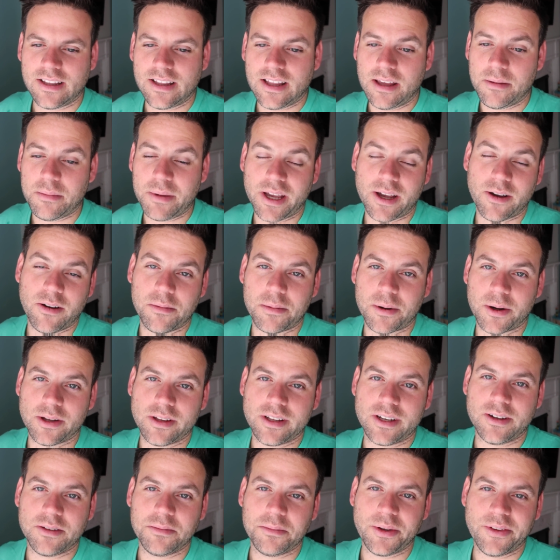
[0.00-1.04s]
It may go up
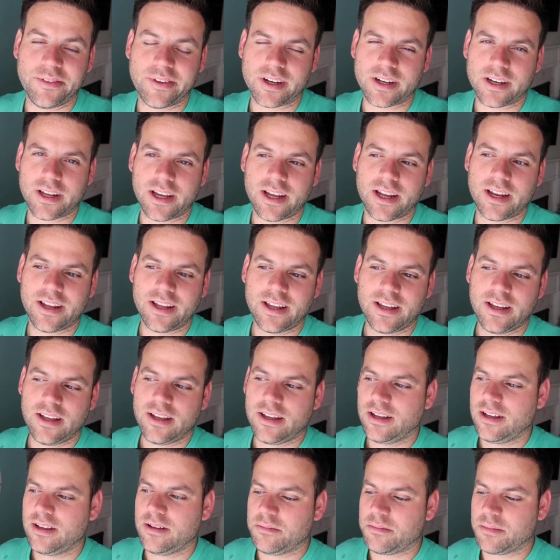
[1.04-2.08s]
early on moving day
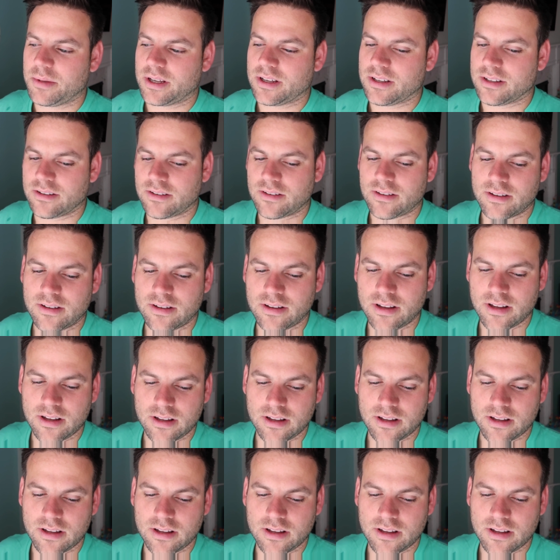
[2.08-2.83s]
because,